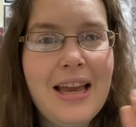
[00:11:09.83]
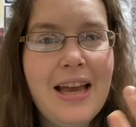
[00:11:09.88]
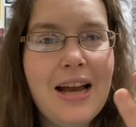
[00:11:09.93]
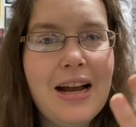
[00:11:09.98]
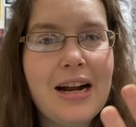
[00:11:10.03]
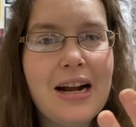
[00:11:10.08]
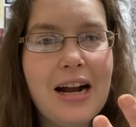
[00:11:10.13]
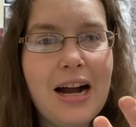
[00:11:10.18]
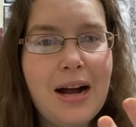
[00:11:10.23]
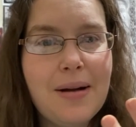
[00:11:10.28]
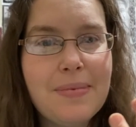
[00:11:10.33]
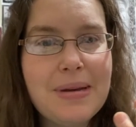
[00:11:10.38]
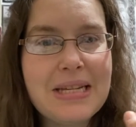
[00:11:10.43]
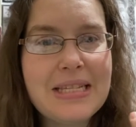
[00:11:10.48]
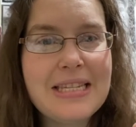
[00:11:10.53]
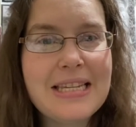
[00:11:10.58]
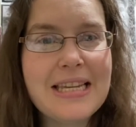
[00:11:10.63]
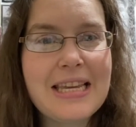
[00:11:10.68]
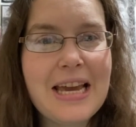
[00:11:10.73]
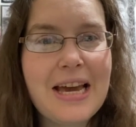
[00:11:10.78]
coming
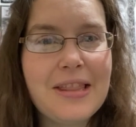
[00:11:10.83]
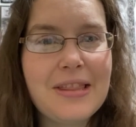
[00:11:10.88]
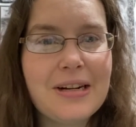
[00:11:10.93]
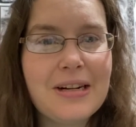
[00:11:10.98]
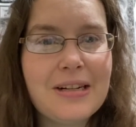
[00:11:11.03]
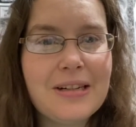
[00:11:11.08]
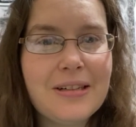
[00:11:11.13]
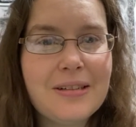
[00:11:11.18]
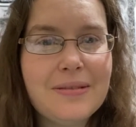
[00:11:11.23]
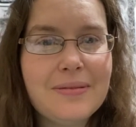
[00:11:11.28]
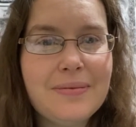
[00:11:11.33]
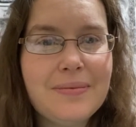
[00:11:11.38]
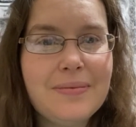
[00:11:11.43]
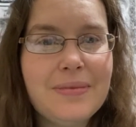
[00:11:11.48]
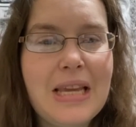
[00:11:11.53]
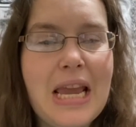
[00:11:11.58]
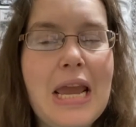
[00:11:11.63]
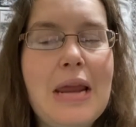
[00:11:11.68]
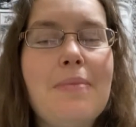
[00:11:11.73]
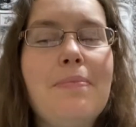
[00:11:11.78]
together,
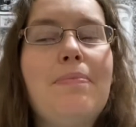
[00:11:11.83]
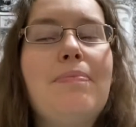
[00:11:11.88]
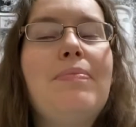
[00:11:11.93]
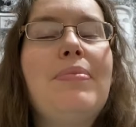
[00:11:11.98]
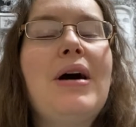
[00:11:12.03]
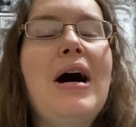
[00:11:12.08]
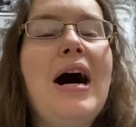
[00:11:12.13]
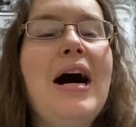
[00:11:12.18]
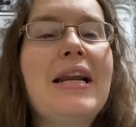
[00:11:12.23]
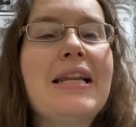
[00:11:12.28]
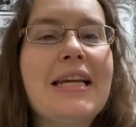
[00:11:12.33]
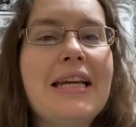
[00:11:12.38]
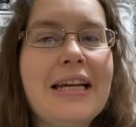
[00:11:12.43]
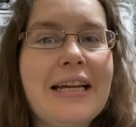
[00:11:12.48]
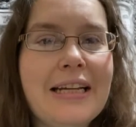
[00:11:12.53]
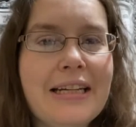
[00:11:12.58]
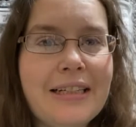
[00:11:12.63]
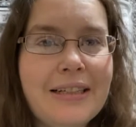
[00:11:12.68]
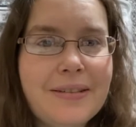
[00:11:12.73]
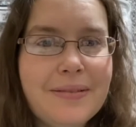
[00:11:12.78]

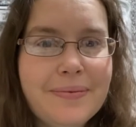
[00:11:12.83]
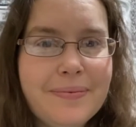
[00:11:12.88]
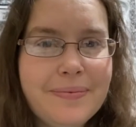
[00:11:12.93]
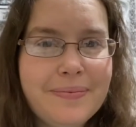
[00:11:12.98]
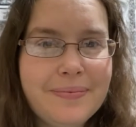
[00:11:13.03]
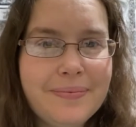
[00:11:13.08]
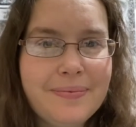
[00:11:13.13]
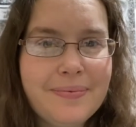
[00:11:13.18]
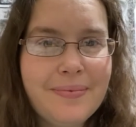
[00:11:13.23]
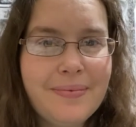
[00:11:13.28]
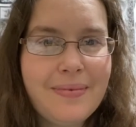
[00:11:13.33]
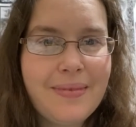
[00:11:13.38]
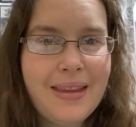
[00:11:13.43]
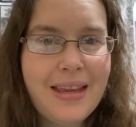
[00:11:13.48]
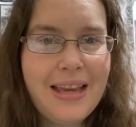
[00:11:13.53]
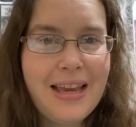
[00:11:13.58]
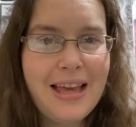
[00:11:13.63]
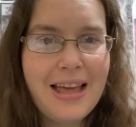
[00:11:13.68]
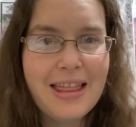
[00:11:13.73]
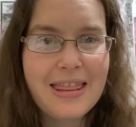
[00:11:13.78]
embodying
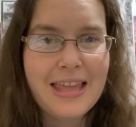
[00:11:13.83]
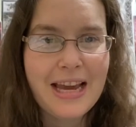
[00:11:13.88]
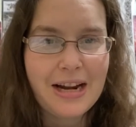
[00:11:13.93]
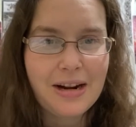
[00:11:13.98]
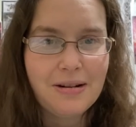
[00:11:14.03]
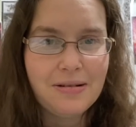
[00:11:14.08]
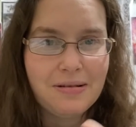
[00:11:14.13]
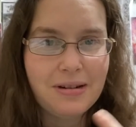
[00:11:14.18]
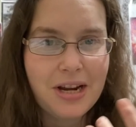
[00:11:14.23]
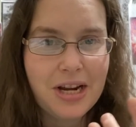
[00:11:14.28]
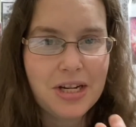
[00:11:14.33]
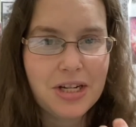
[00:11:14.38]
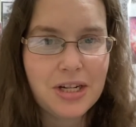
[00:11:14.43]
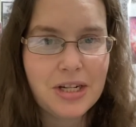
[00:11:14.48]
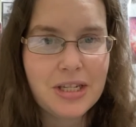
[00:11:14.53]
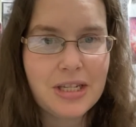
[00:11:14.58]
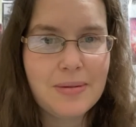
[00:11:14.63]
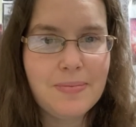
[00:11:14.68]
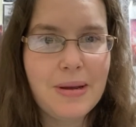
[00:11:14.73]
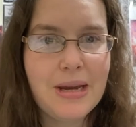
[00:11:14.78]
that creation
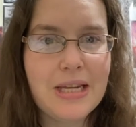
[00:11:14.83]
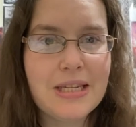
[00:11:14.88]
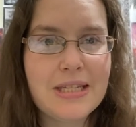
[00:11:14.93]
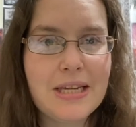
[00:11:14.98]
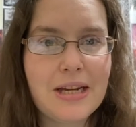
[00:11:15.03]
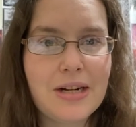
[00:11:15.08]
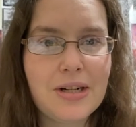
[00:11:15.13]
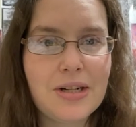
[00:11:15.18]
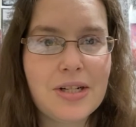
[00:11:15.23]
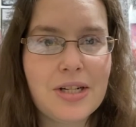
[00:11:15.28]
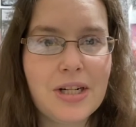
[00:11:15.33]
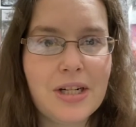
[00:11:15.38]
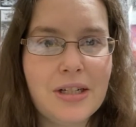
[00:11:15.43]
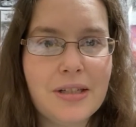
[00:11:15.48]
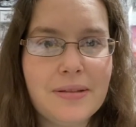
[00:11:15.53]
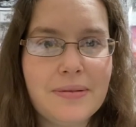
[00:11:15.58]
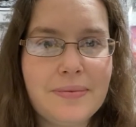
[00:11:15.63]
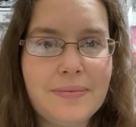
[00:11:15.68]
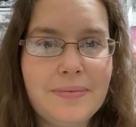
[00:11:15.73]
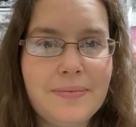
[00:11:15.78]
space energy,
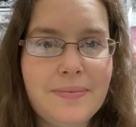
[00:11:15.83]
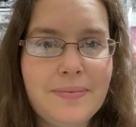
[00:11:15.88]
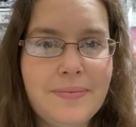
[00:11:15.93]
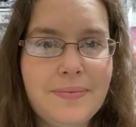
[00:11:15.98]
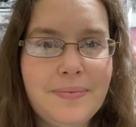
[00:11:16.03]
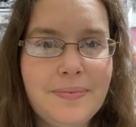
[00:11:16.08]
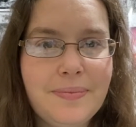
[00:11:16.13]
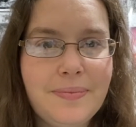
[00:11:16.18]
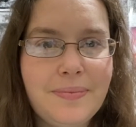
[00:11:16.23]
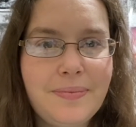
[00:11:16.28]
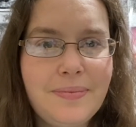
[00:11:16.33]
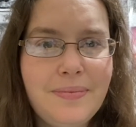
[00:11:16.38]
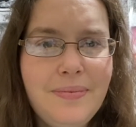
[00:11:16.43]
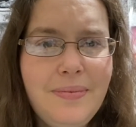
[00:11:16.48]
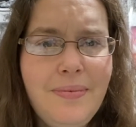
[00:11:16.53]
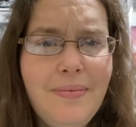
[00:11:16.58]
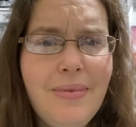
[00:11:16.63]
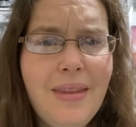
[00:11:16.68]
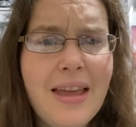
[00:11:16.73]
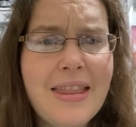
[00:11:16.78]

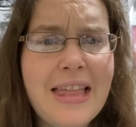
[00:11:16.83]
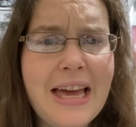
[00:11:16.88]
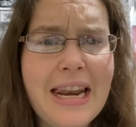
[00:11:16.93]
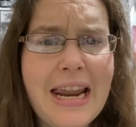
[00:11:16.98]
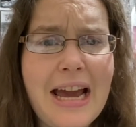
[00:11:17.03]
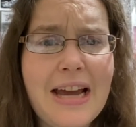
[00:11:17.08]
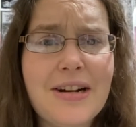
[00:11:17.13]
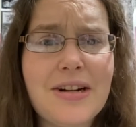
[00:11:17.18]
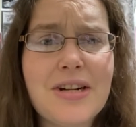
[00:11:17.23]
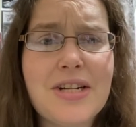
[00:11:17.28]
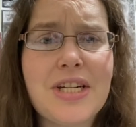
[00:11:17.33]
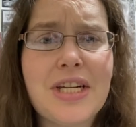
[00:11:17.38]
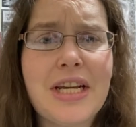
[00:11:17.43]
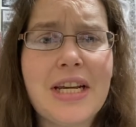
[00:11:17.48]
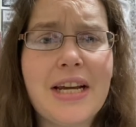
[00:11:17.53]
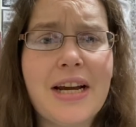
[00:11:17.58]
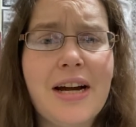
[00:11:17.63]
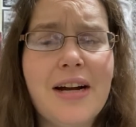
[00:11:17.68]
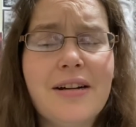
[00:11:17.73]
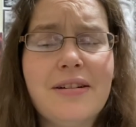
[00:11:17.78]
that
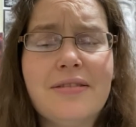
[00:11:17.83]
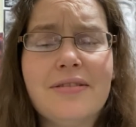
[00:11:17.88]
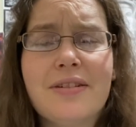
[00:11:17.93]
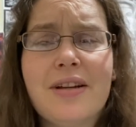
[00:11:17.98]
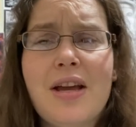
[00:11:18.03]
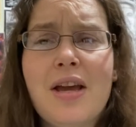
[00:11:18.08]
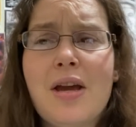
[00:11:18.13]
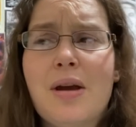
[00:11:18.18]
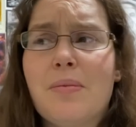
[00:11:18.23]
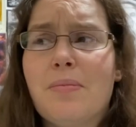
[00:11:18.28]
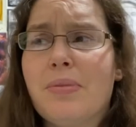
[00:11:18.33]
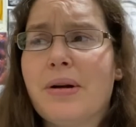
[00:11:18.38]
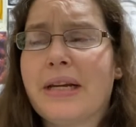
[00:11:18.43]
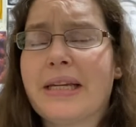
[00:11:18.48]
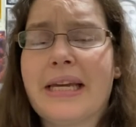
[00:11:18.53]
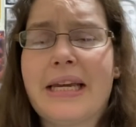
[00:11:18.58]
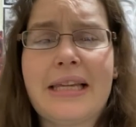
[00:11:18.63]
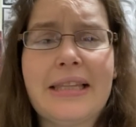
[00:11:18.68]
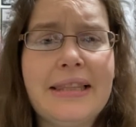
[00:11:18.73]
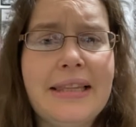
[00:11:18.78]
energy of
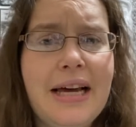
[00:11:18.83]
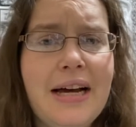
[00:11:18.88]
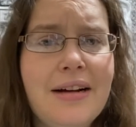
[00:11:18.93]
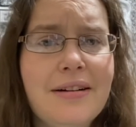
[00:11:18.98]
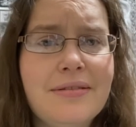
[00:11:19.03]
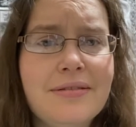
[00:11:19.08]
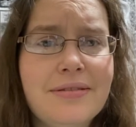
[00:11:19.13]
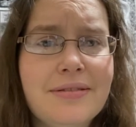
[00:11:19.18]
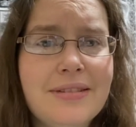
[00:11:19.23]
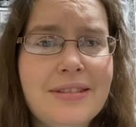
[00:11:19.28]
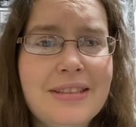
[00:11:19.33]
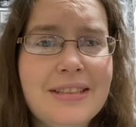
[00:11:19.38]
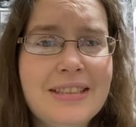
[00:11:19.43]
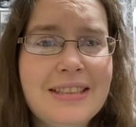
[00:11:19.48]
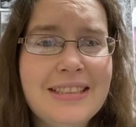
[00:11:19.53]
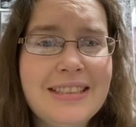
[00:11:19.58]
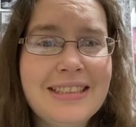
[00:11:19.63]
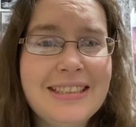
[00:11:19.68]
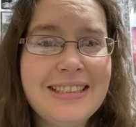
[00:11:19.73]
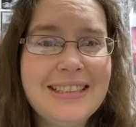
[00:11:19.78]
bringing love
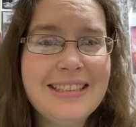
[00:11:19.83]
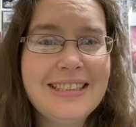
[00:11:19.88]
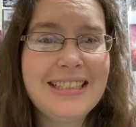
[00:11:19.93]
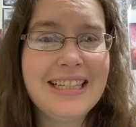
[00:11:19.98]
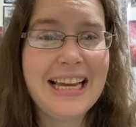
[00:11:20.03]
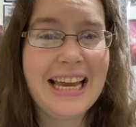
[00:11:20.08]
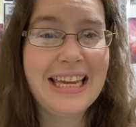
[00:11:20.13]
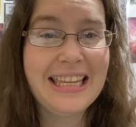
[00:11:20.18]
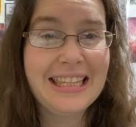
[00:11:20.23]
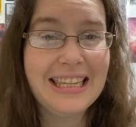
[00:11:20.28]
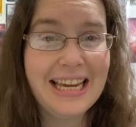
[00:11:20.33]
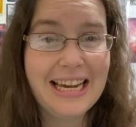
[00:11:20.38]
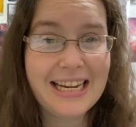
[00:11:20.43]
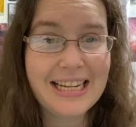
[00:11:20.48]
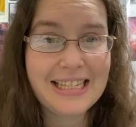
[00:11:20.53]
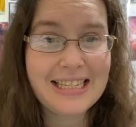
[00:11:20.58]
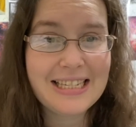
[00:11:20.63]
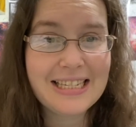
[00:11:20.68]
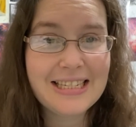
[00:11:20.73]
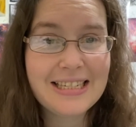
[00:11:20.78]
and
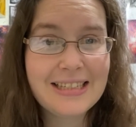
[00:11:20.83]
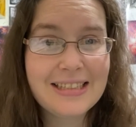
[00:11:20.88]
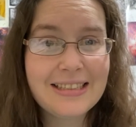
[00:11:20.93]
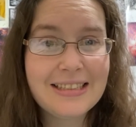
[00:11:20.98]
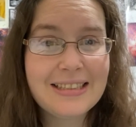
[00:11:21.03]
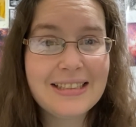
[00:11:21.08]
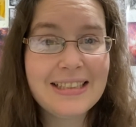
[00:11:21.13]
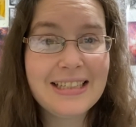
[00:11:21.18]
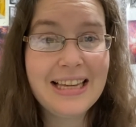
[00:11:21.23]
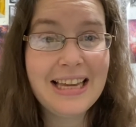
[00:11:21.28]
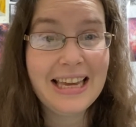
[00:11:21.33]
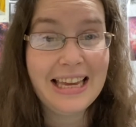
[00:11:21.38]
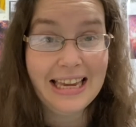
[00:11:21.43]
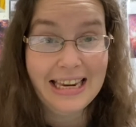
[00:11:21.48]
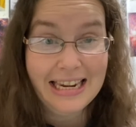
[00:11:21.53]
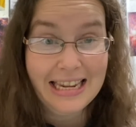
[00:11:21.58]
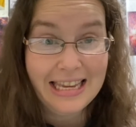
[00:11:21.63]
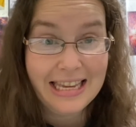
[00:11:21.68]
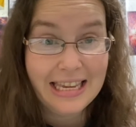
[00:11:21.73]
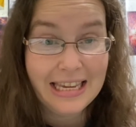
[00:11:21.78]
light and
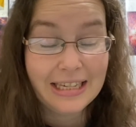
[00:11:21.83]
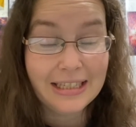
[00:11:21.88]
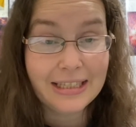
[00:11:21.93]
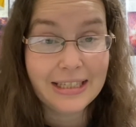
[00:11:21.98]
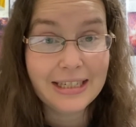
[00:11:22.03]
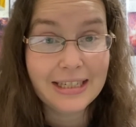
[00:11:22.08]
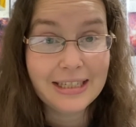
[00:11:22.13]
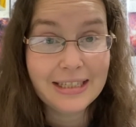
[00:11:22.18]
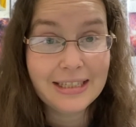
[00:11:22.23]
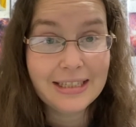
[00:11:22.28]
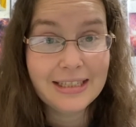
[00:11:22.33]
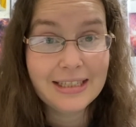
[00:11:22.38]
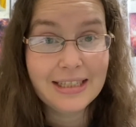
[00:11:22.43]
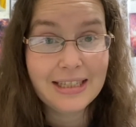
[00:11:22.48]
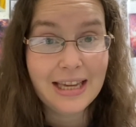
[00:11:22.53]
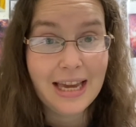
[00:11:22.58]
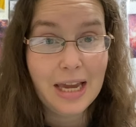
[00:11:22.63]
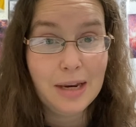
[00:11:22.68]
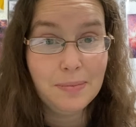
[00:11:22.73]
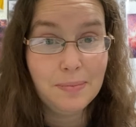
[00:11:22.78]
healing
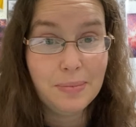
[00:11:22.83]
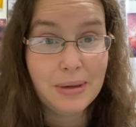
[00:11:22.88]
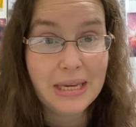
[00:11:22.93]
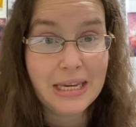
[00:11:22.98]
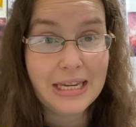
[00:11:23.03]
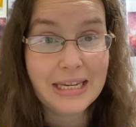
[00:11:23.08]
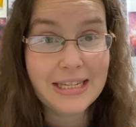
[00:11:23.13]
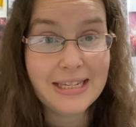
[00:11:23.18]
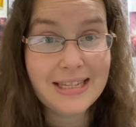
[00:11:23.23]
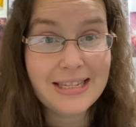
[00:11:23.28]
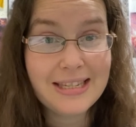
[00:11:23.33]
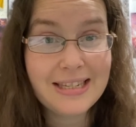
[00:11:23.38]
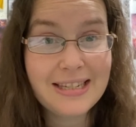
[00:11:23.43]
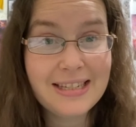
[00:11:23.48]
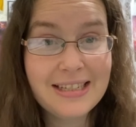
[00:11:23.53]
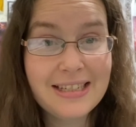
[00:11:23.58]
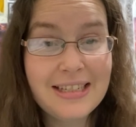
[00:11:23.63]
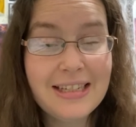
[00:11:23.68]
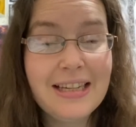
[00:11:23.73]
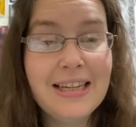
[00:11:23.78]
and peace
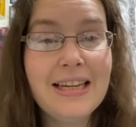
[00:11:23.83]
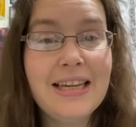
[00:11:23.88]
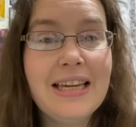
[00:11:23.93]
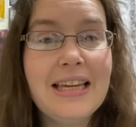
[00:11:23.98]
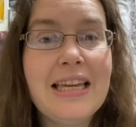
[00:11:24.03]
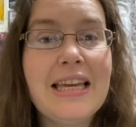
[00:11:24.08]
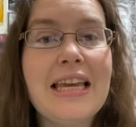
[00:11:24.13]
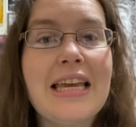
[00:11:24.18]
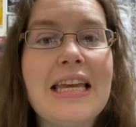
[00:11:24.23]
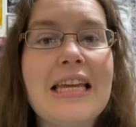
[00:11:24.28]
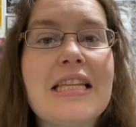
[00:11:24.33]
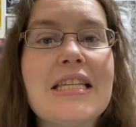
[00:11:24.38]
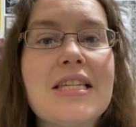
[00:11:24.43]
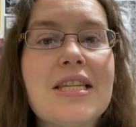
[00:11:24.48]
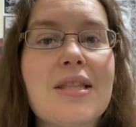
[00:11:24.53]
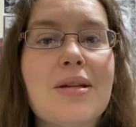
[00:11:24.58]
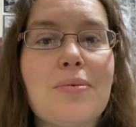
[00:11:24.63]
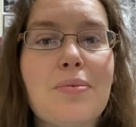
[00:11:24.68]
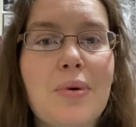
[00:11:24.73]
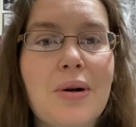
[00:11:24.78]
into
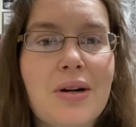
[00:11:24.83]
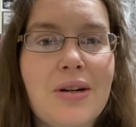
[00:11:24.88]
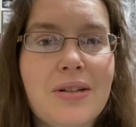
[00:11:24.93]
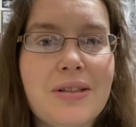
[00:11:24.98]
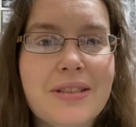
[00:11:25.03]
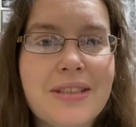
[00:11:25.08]
the world.